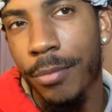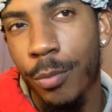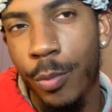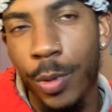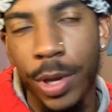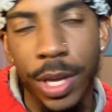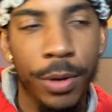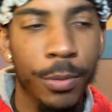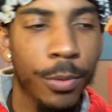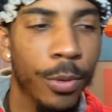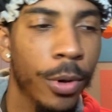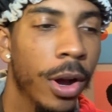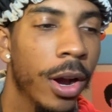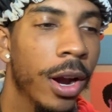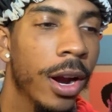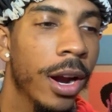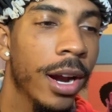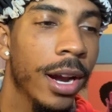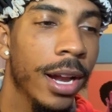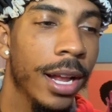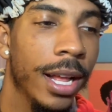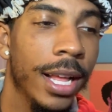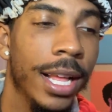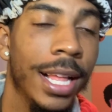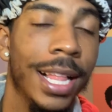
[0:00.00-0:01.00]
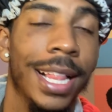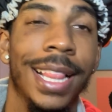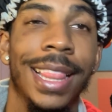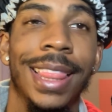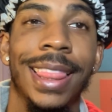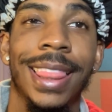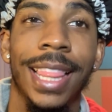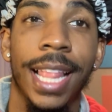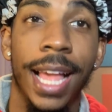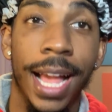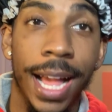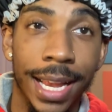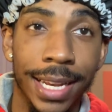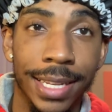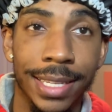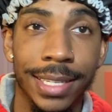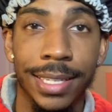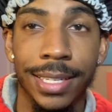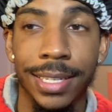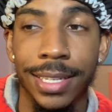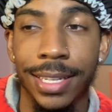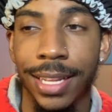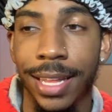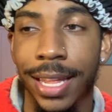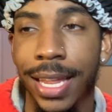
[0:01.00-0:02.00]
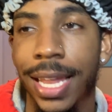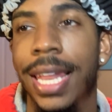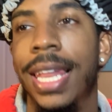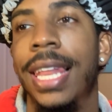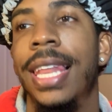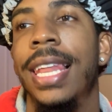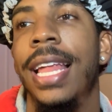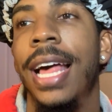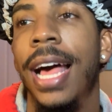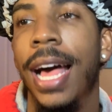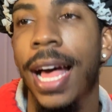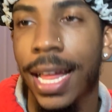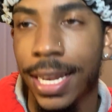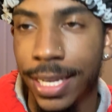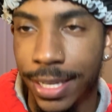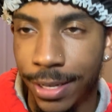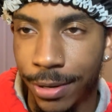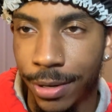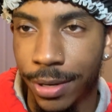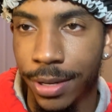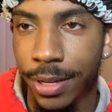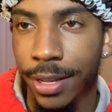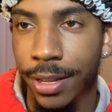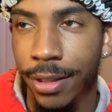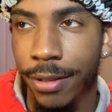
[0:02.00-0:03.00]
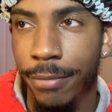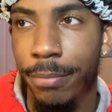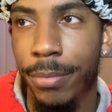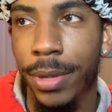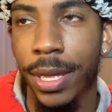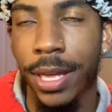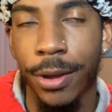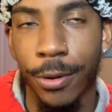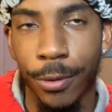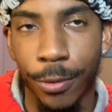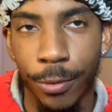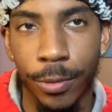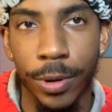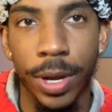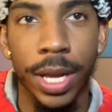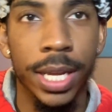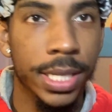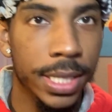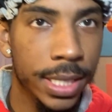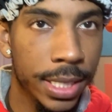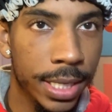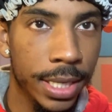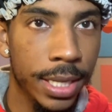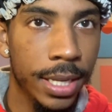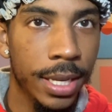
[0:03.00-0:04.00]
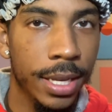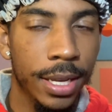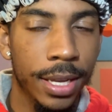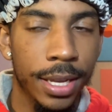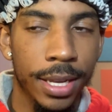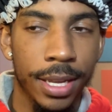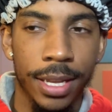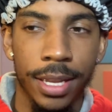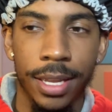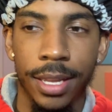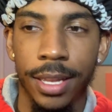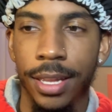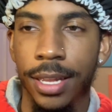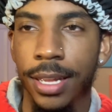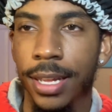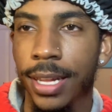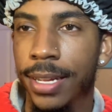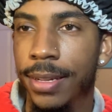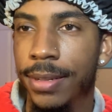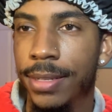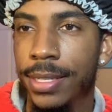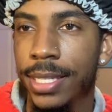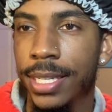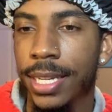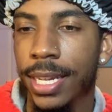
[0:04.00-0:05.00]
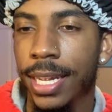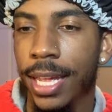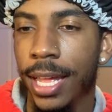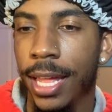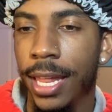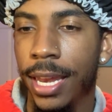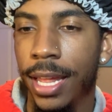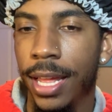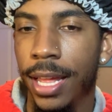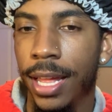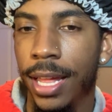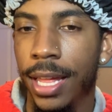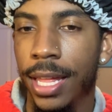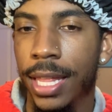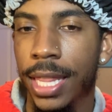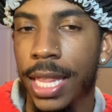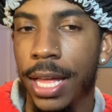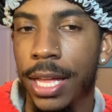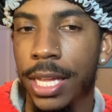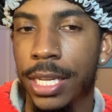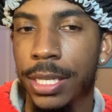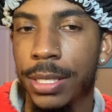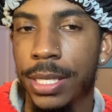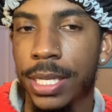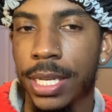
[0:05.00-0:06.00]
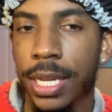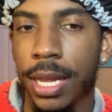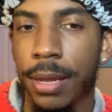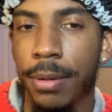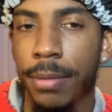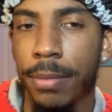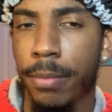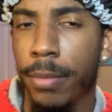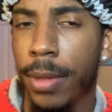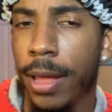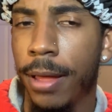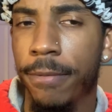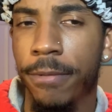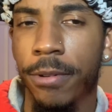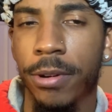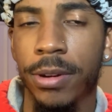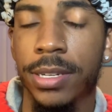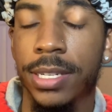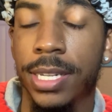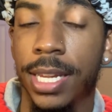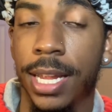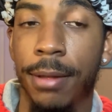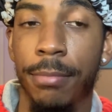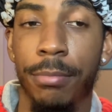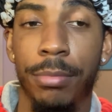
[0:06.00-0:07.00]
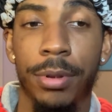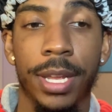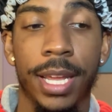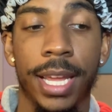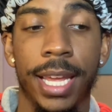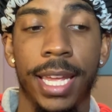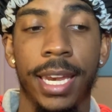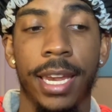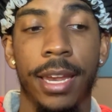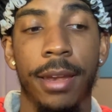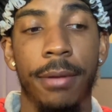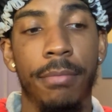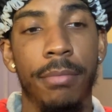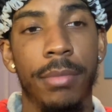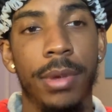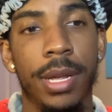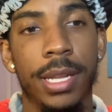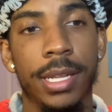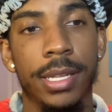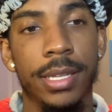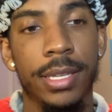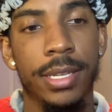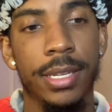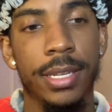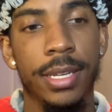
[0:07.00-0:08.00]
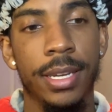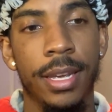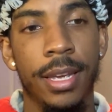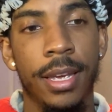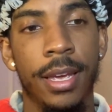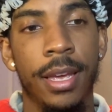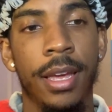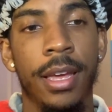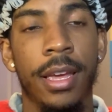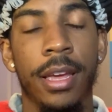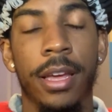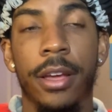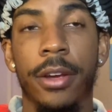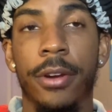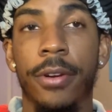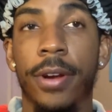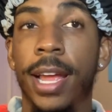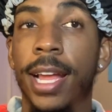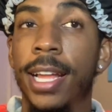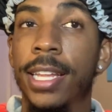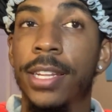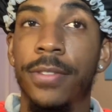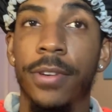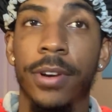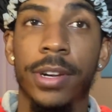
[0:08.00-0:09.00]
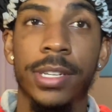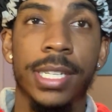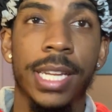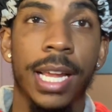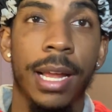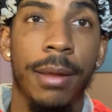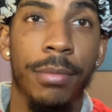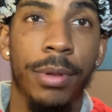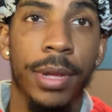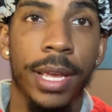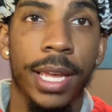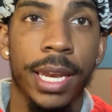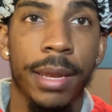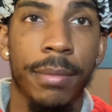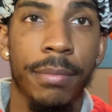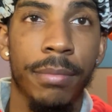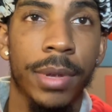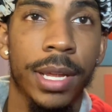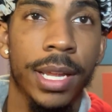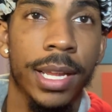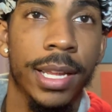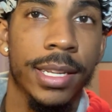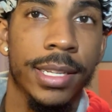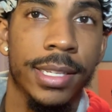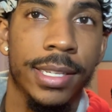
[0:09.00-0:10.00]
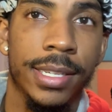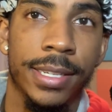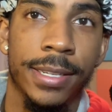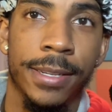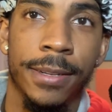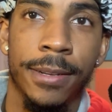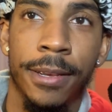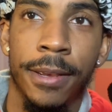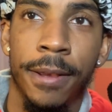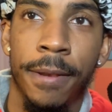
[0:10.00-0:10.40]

We were a lot, a lot, a bit rusty. You know what I'm saying? Uh, that was my first time playing in months. Greg's first time playing in months.